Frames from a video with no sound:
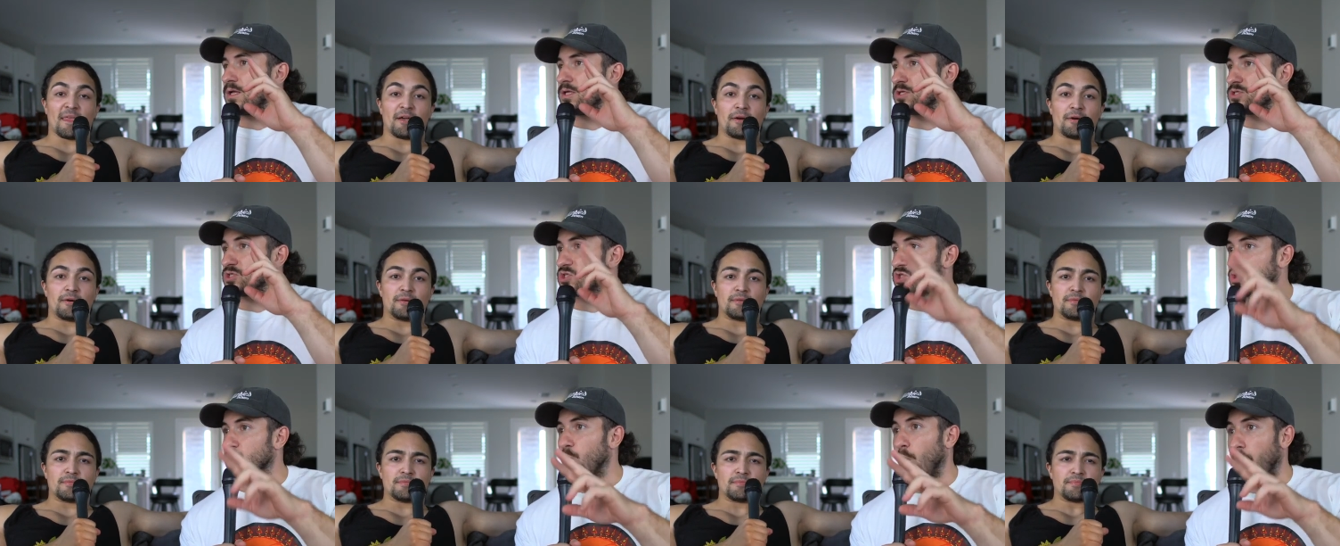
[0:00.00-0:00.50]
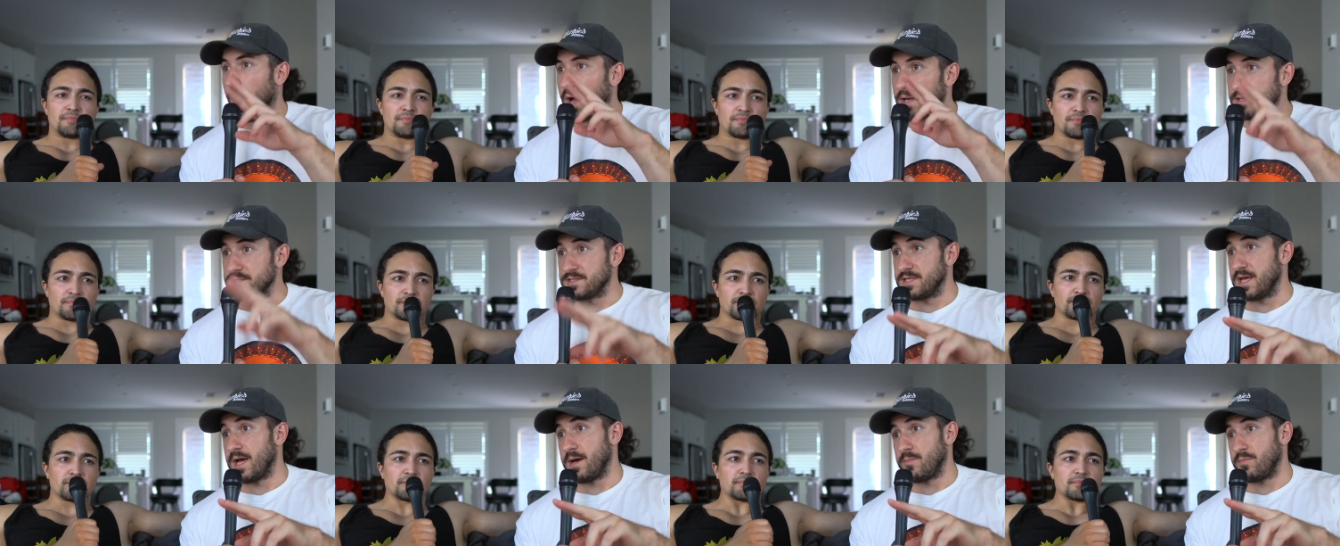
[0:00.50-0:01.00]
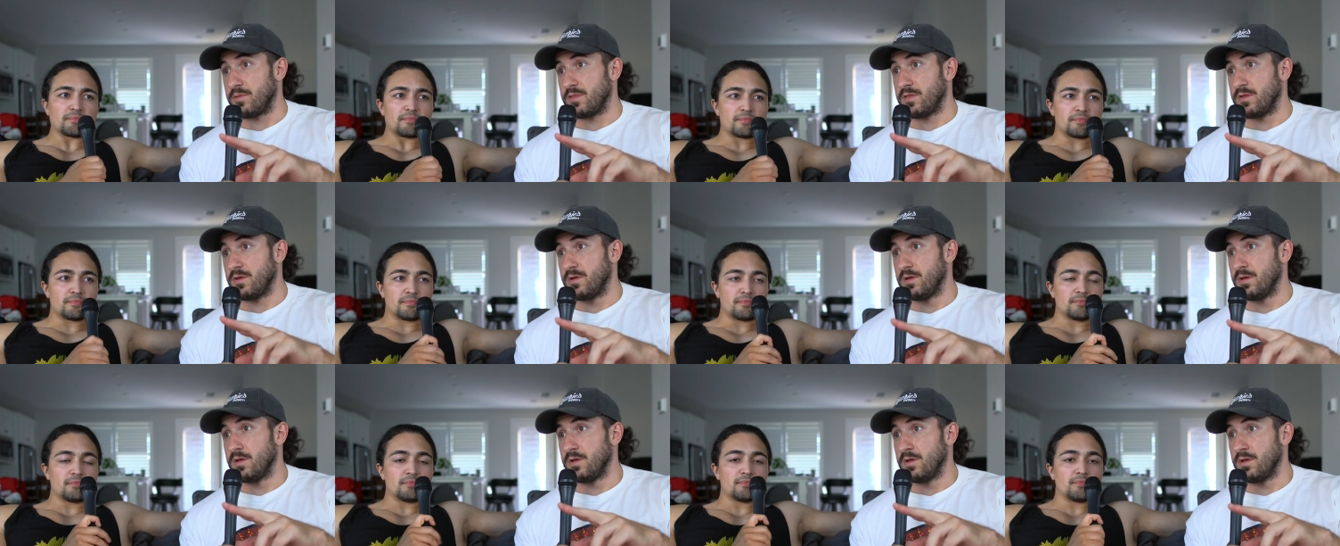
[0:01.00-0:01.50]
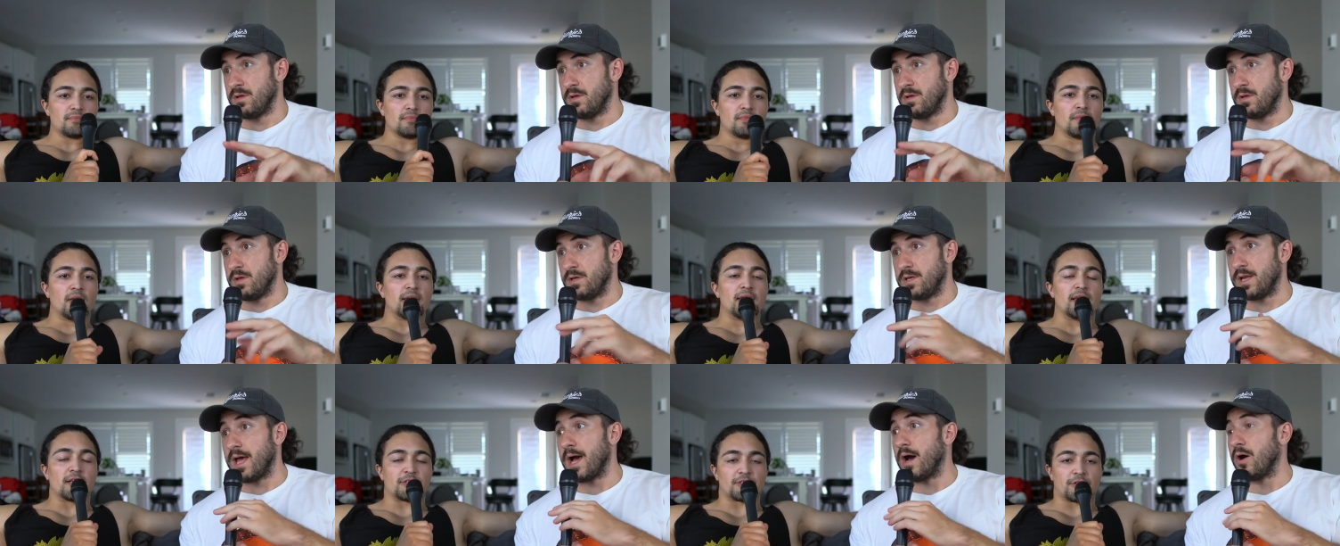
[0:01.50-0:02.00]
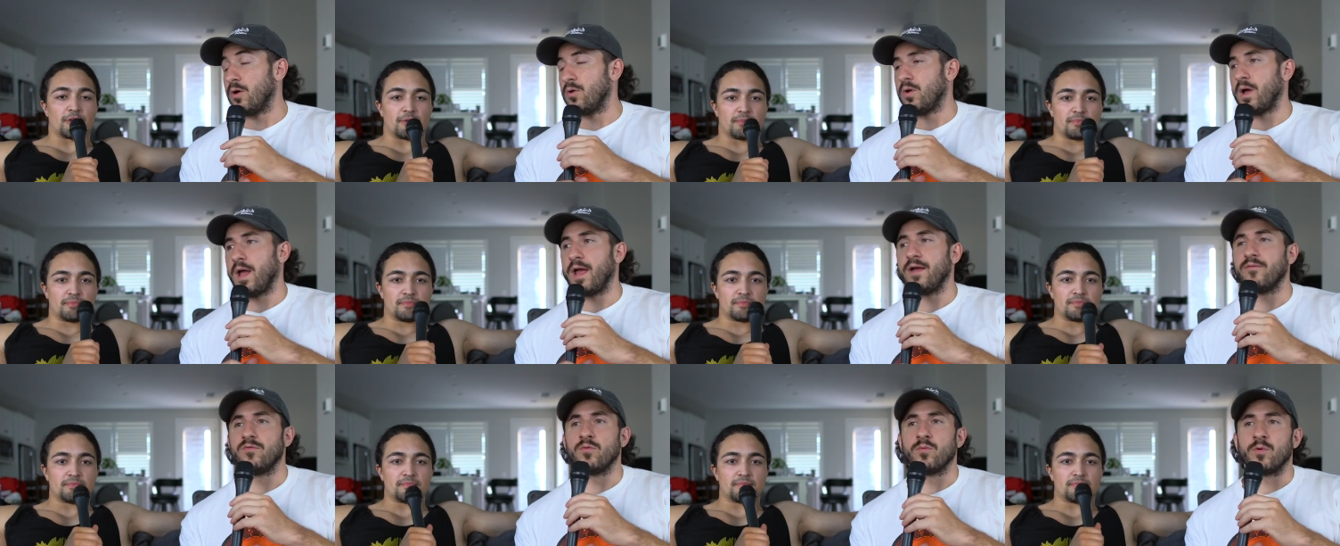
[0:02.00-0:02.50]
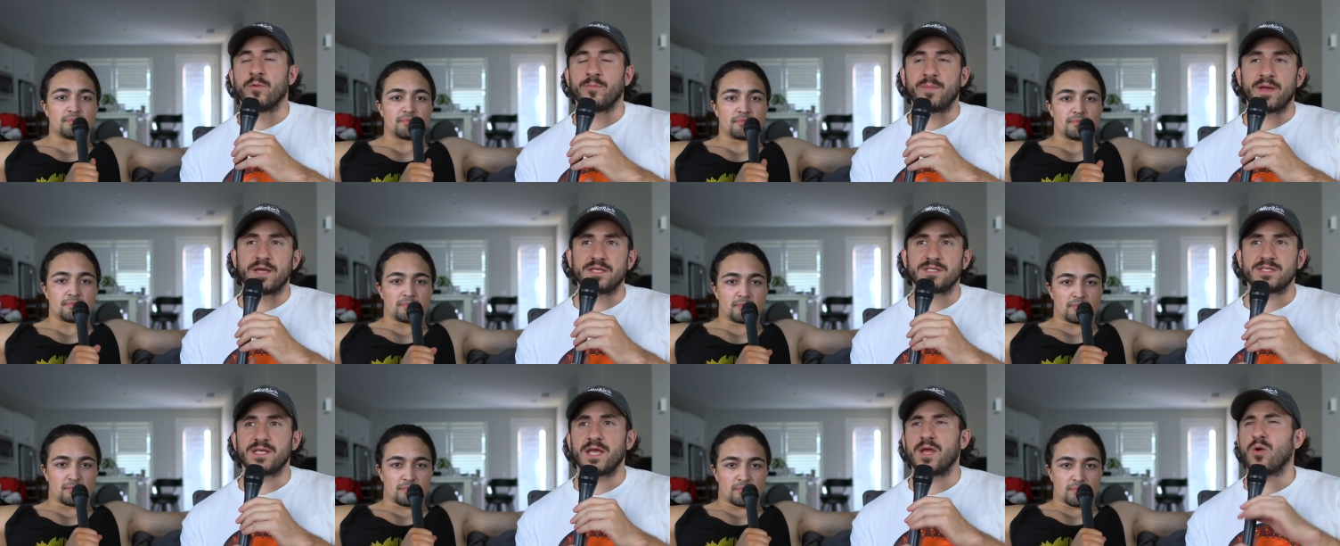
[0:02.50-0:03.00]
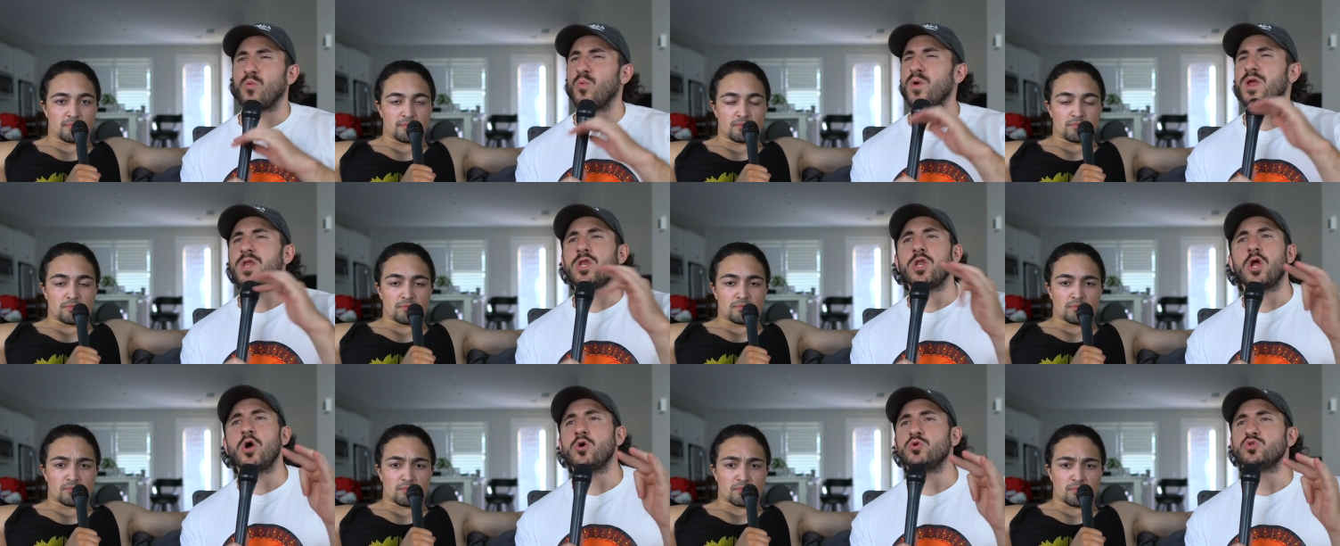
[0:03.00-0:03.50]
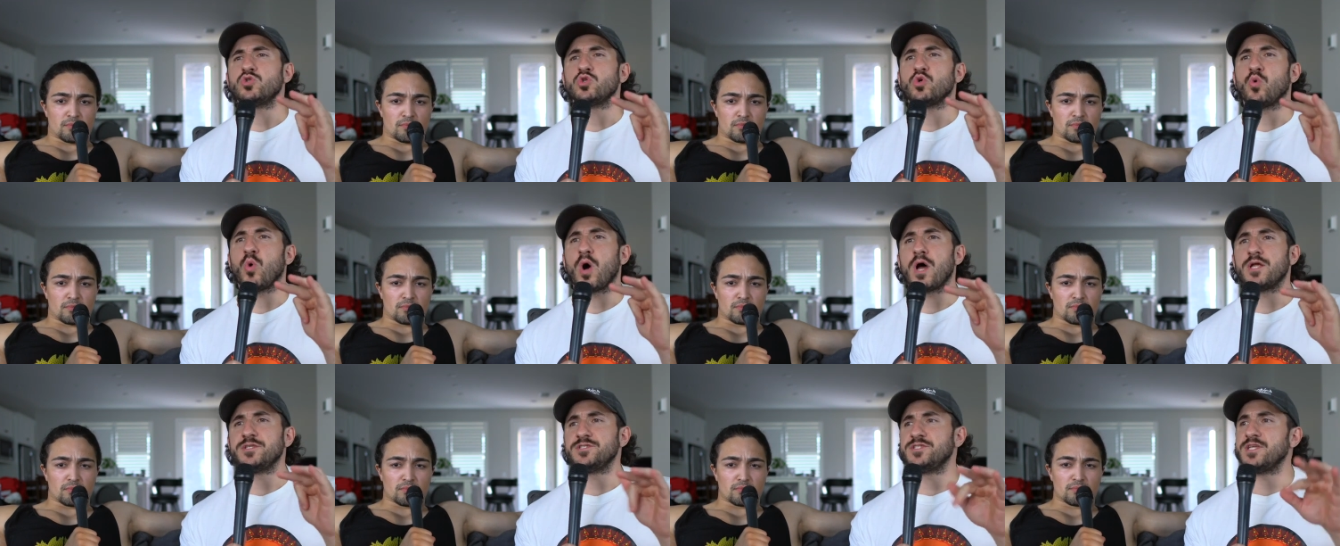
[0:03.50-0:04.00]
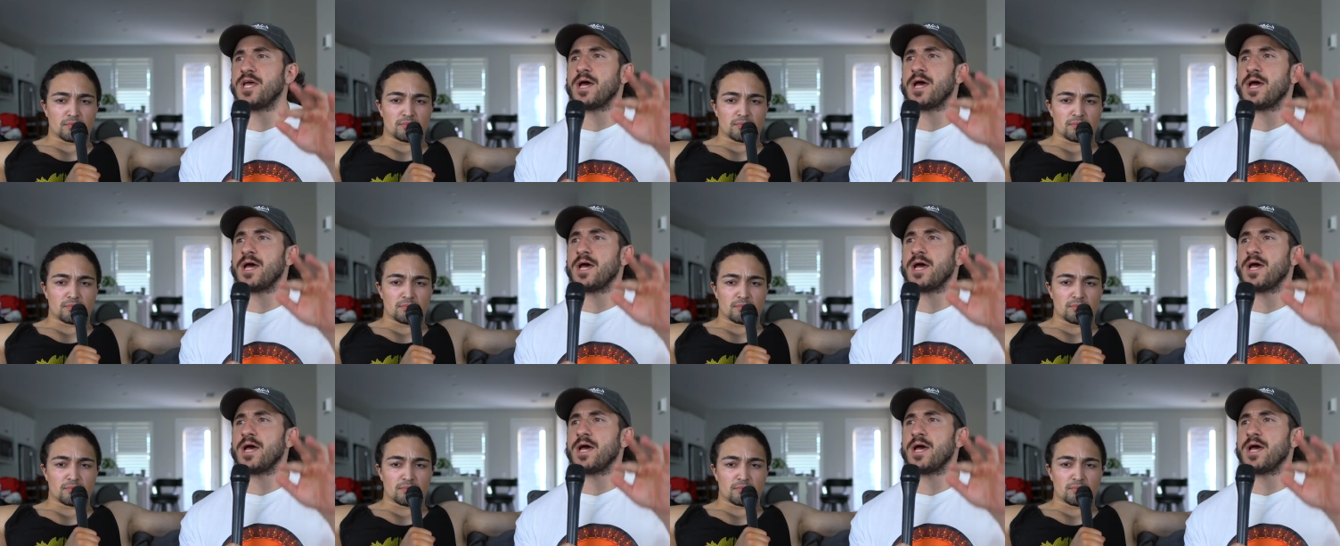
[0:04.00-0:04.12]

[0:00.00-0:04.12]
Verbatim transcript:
Speaker 1: squat depth. Now, yes, everyone may say, we know squat